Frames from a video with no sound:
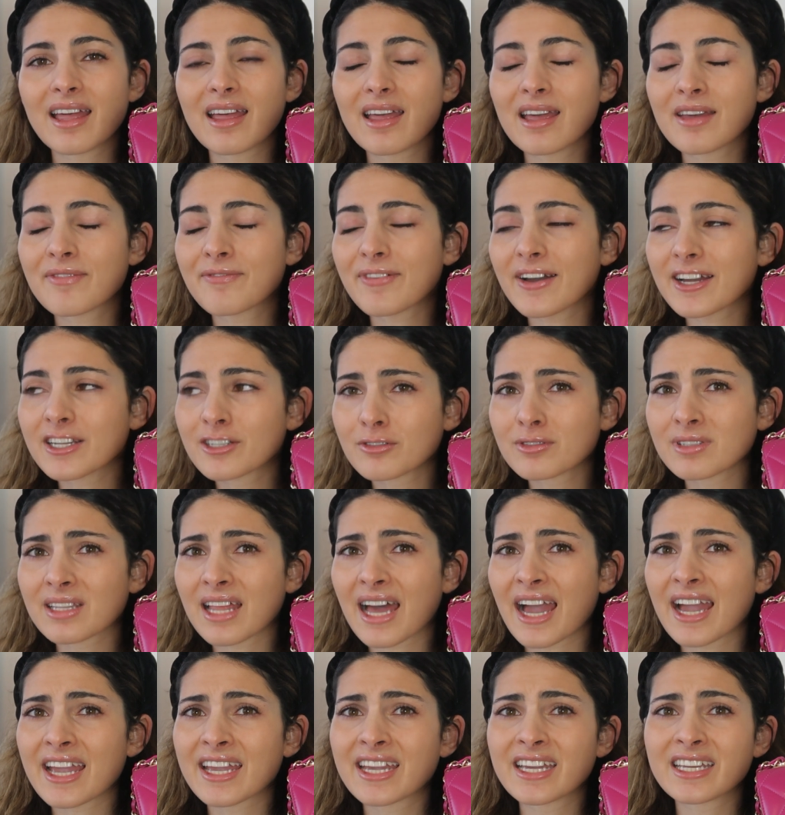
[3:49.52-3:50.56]
if I don't
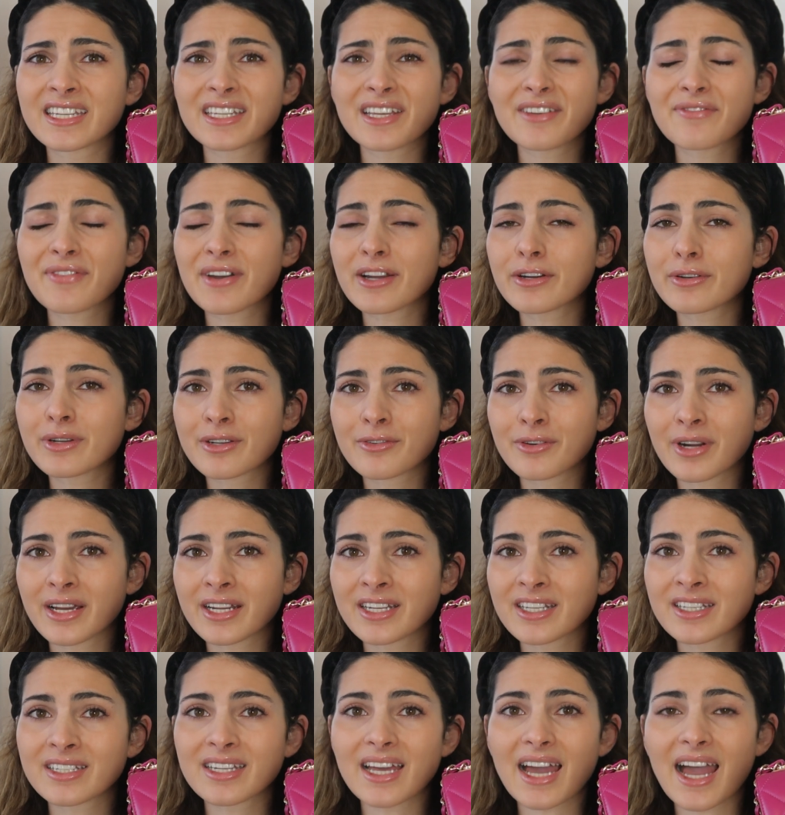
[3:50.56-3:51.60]
like it, if I regret
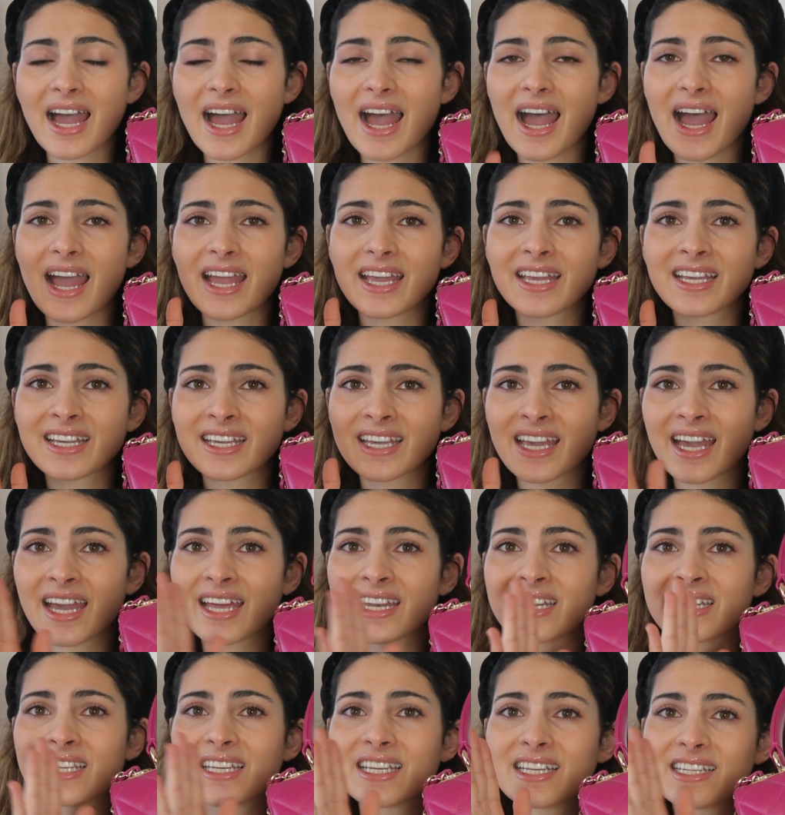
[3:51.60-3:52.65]
it, I
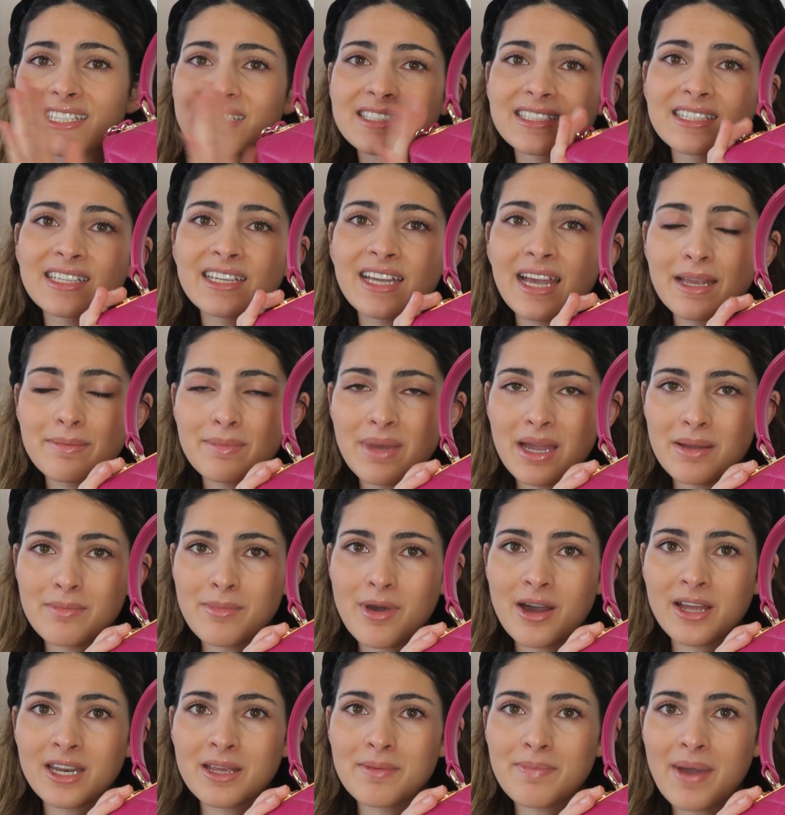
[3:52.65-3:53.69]
can easily get my
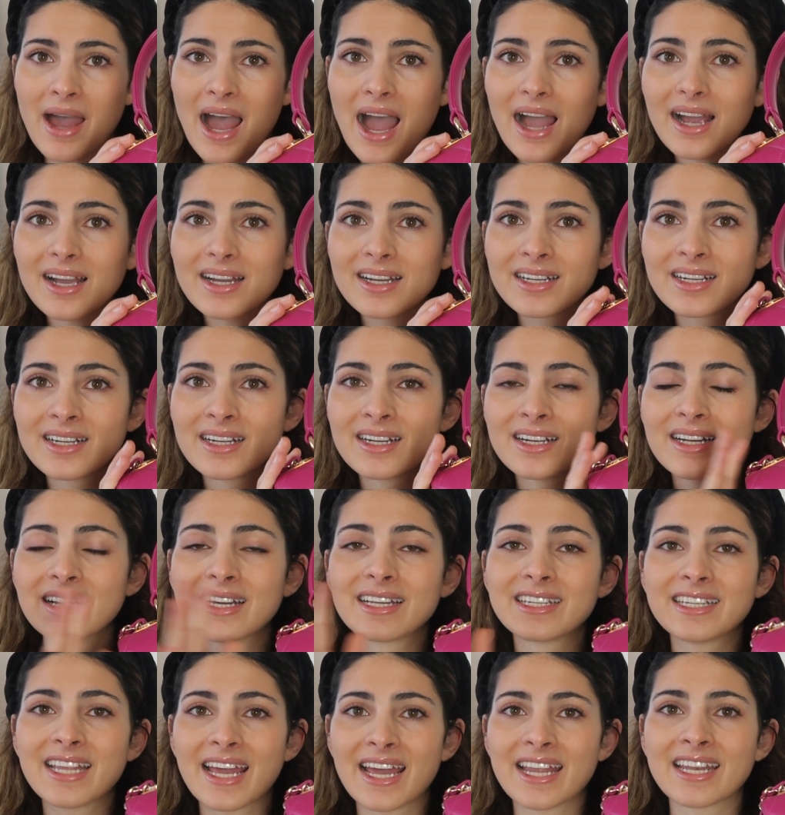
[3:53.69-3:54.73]
money back,
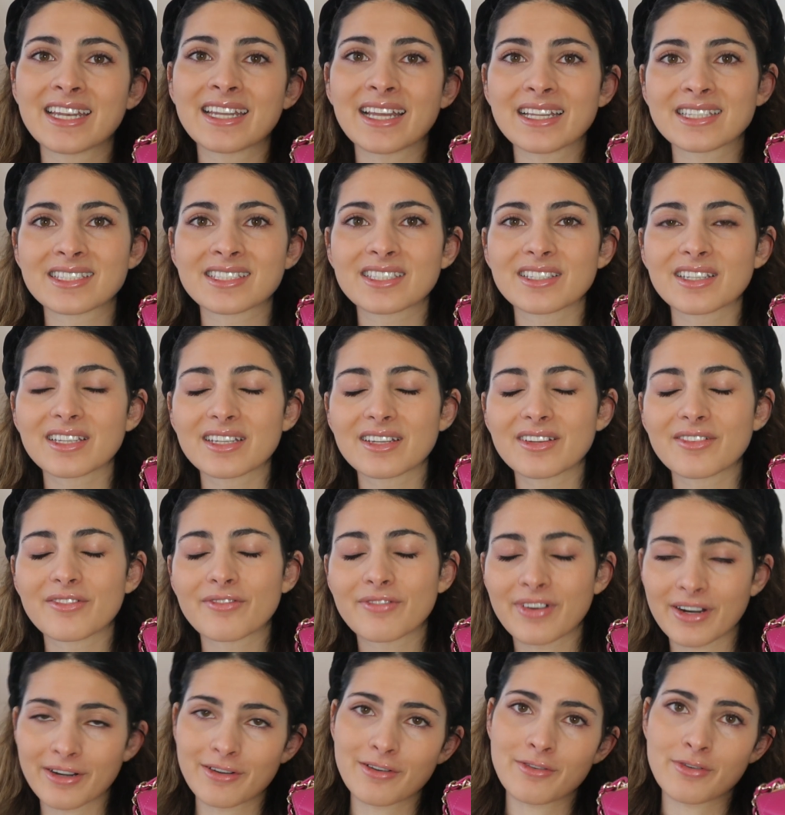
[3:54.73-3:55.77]
then that's
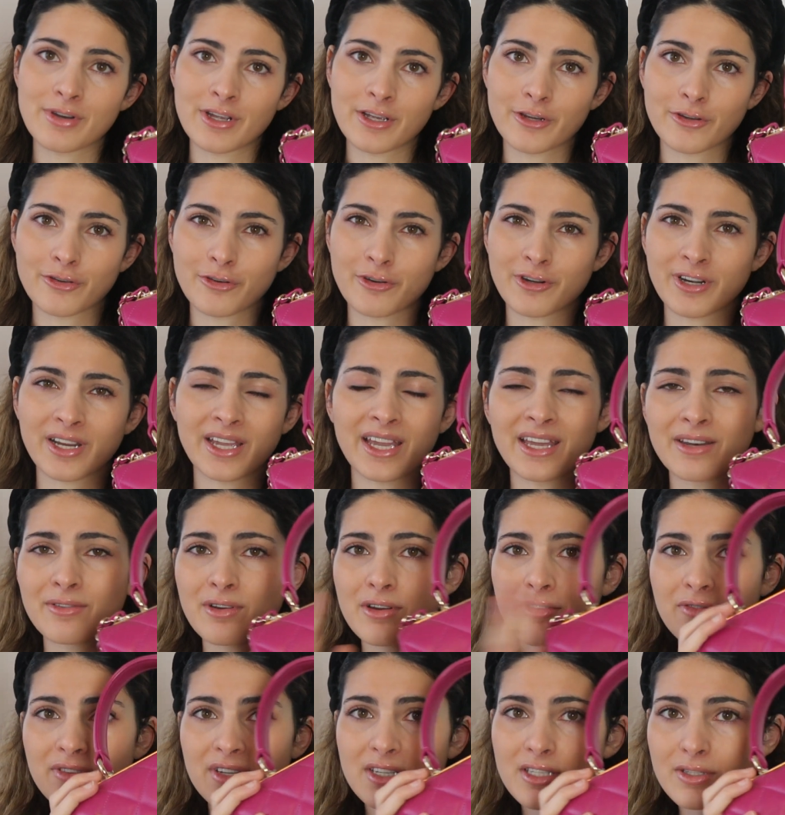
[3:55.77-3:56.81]
very reassuring. And
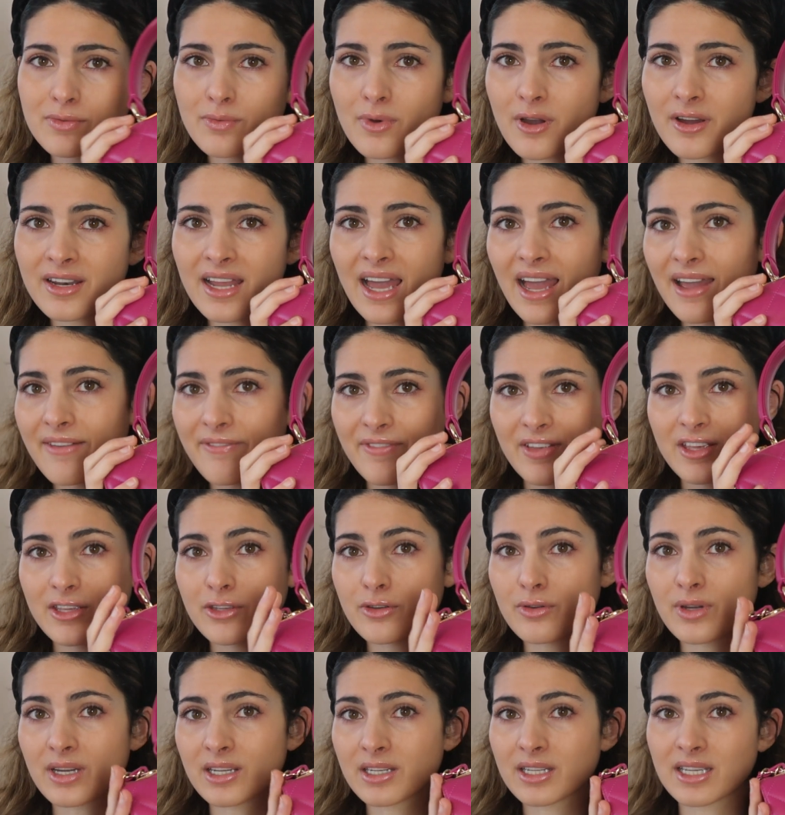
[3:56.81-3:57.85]
with this one, I think
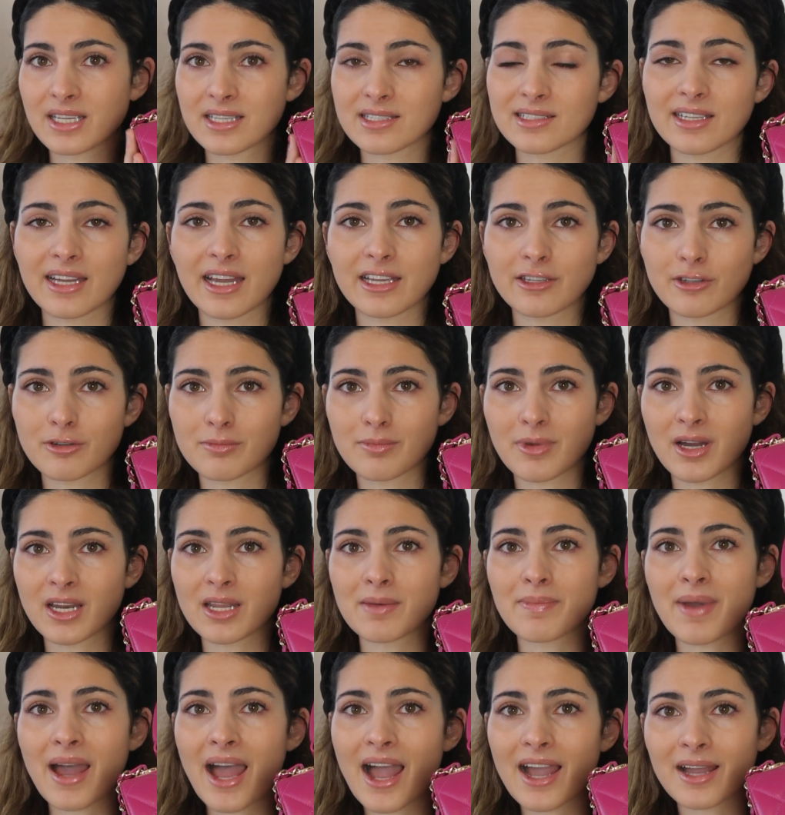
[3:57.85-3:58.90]
you can easily get your money
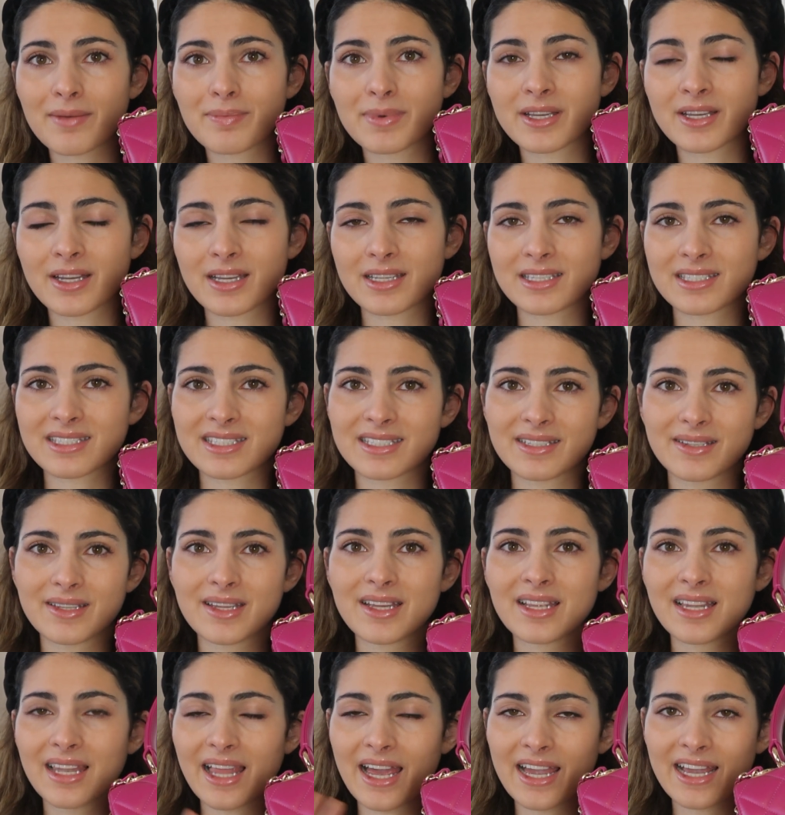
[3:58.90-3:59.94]
back, because
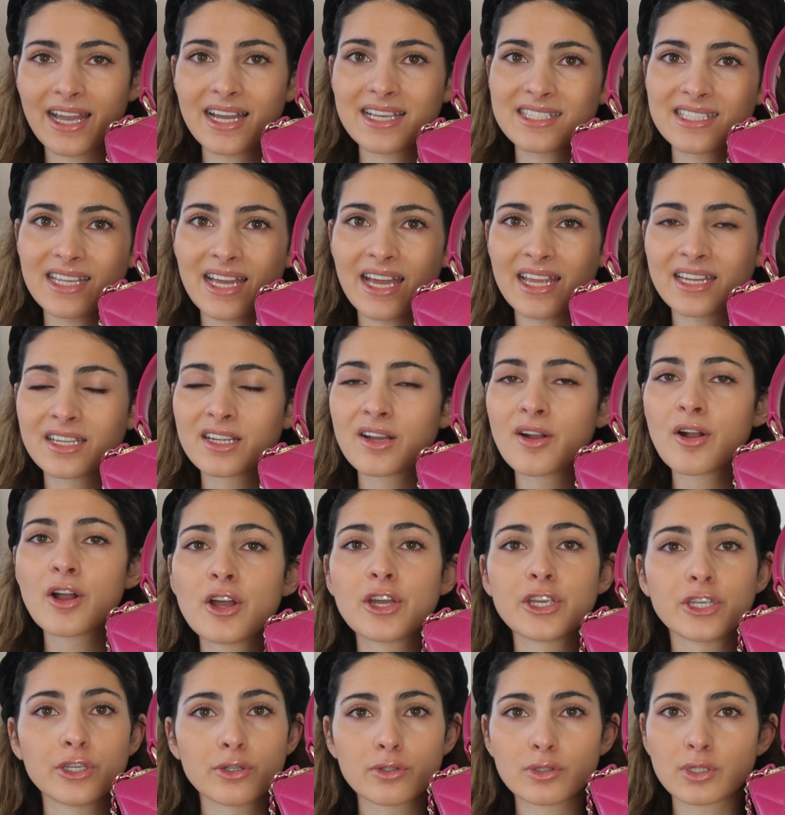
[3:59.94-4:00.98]
like I said,
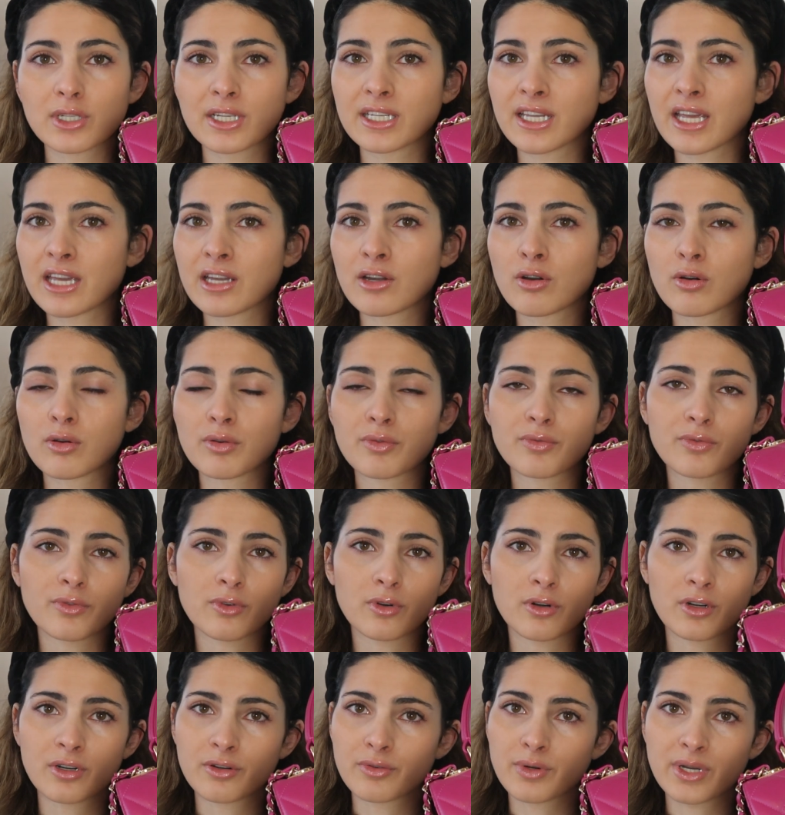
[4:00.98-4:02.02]
usually they go
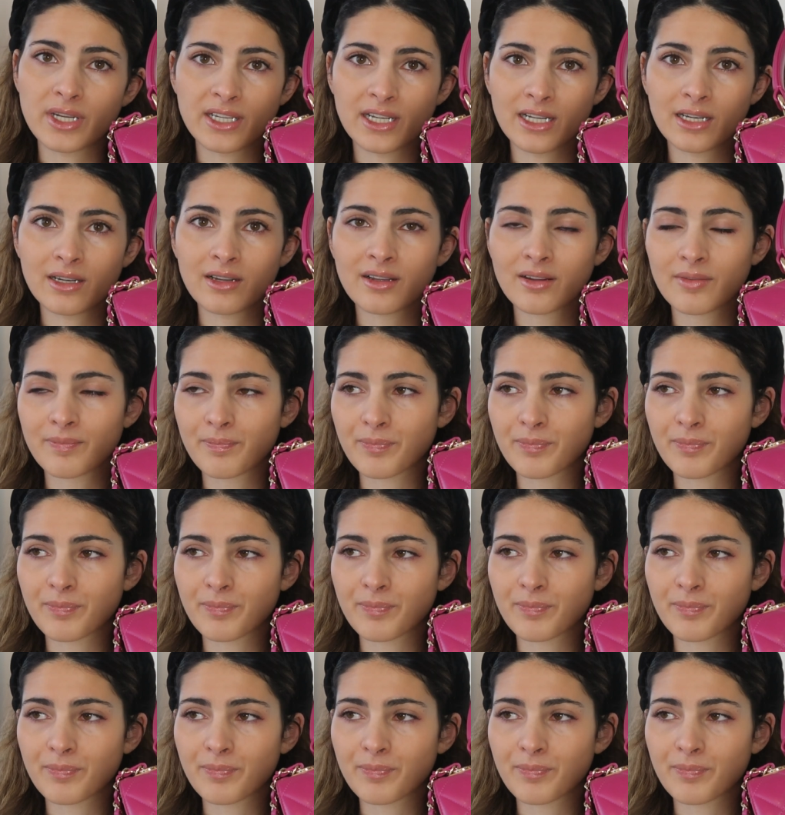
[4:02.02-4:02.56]
for retail,